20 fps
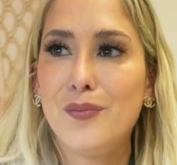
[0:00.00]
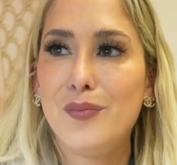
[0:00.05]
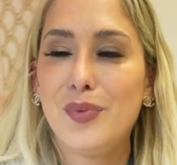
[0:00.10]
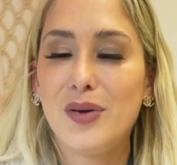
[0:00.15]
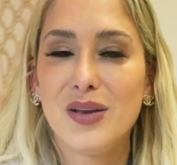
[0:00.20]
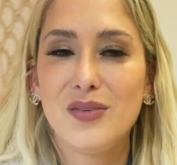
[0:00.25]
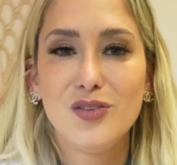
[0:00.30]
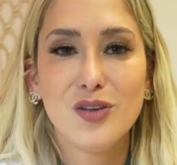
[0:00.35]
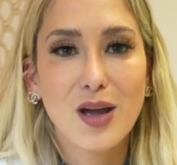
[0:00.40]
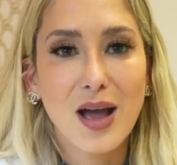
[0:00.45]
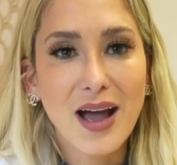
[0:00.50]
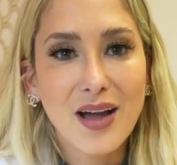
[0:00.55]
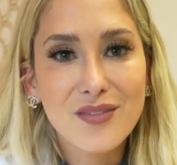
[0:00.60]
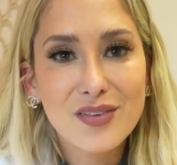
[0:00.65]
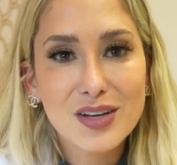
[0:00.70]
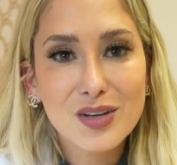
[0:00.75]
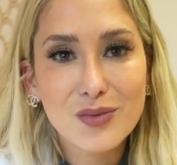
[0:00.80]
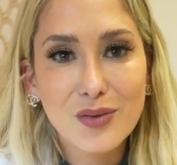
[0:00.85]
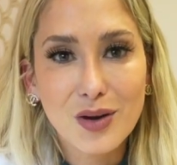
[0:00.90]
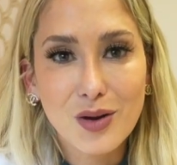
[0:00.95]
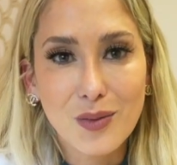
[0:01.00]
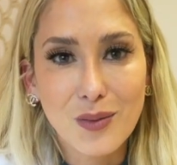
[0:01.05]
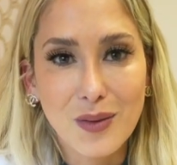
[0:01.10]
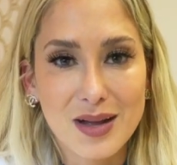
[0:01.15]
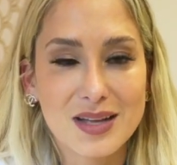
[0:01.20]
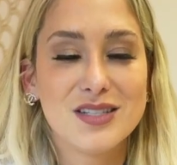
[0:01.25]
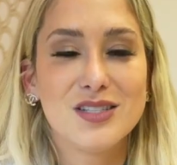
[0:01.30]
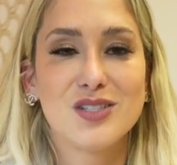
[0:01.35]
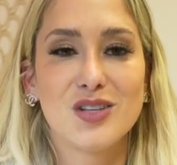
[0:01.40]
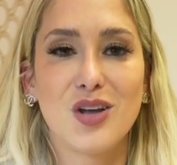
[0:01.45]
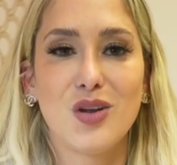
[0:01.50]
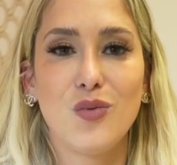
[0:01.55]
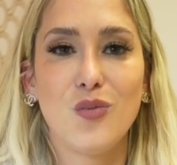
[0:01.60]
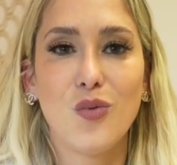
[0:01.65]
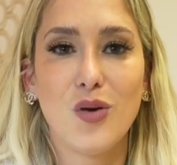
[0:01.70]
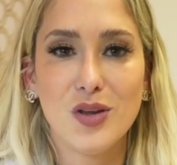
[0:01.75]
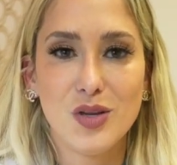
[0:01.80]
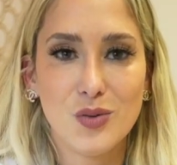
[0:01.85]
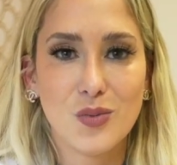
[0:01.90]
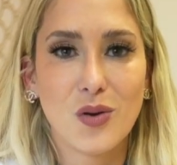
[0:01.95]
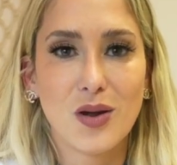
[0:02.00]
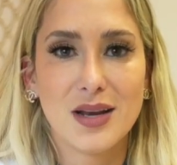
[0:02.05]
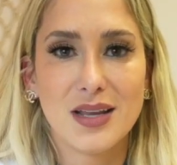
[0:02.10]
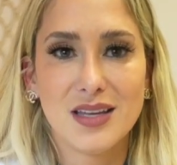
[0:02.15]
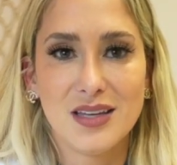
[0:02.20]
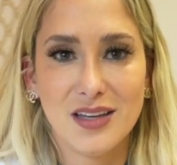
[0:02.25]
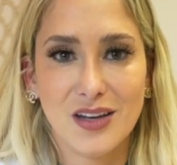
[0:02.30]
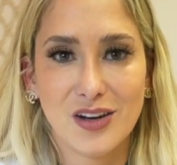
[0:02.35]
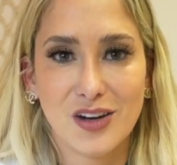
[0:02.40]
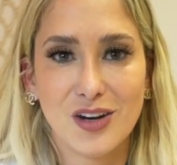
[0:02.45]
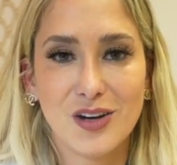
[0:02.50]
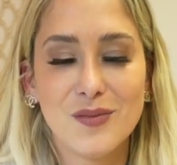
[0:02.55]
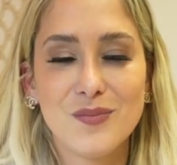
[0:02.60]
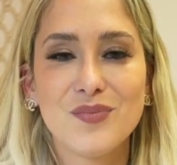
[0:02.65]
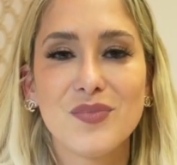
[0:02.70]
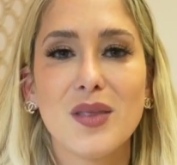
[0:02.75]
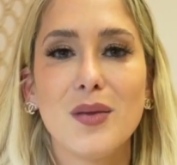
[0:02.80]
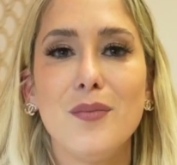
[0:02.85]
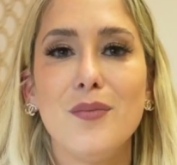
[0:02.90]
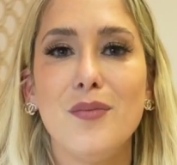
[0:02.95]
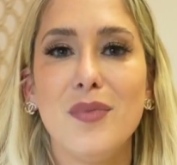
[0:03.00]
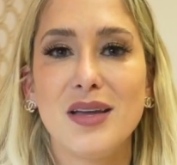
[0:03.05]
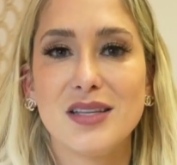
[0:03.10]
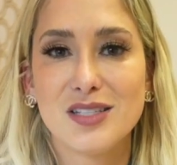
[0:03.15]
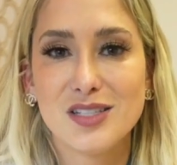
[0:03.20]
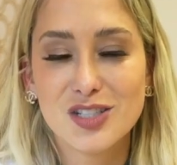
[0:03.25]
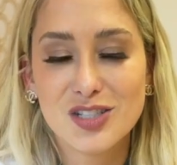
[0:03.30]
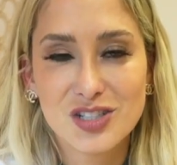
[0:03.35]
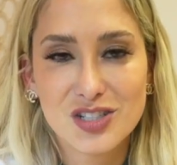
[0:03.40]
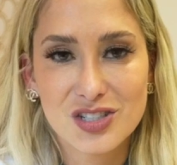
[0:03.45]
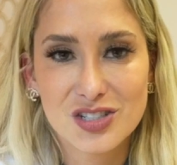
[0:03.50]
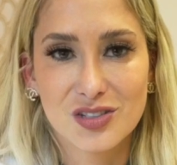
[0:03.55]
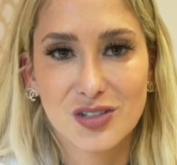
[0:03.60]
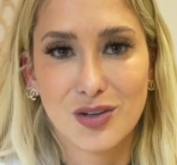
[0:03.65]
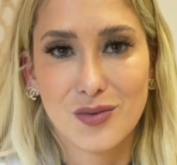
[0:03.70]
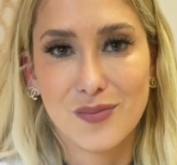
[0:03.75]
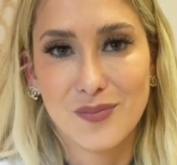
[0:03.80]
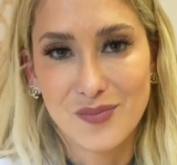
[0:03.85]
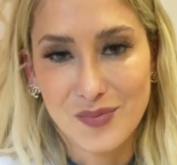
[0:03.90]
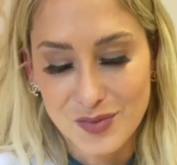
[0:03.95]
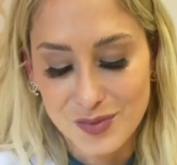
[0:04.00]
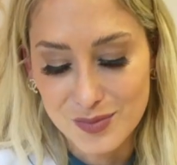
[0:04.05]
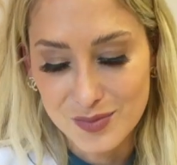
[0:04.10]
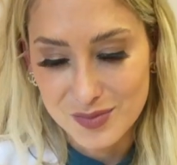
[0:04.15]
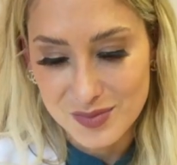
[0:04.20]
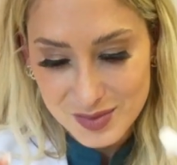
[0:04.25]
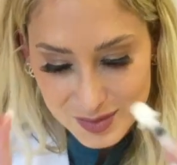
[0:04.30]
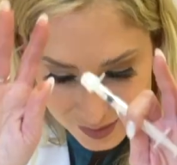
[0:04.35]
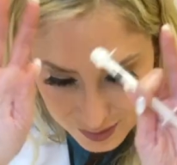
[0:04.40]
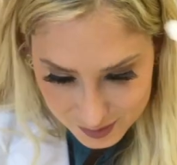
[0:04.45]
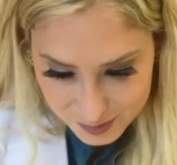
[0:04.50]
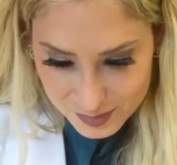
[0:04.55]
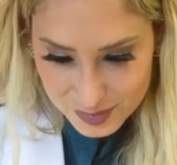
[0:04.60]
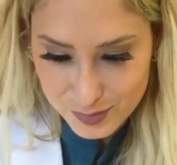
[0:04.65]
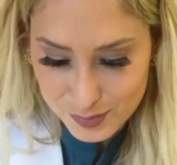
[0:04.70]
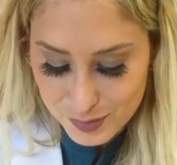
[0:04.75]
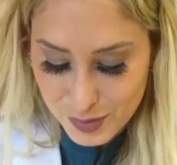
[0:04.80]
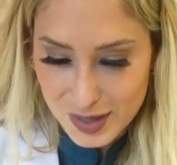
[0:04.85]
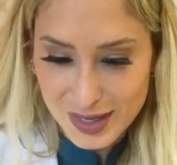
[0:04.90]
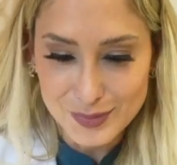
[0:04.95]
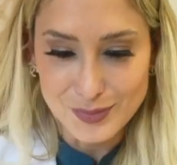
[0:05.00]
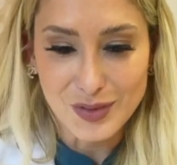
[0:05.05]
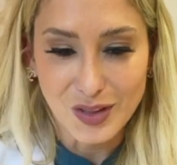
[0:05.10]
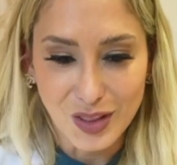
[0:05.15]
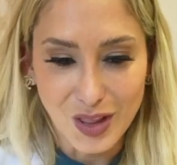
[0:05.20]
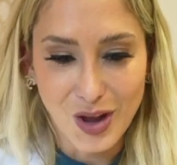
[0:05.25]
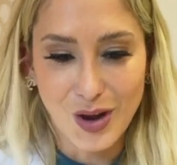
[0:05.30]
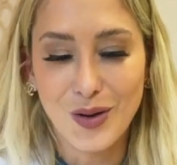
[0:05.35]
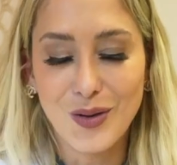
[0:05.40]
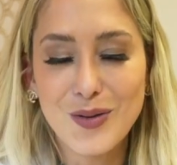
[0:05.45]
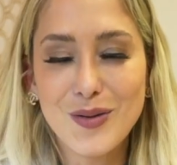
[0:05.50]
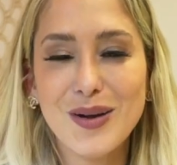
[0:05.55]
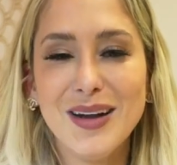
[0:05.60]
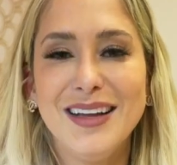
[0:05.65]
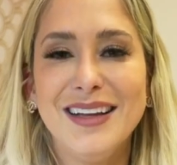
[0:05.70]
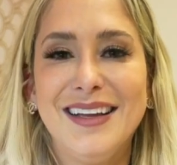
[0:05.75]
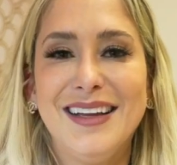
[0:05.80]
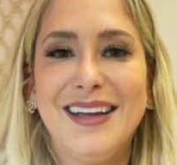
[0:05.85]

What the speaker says: But if you have any requests on what you want to hear, message or put it below.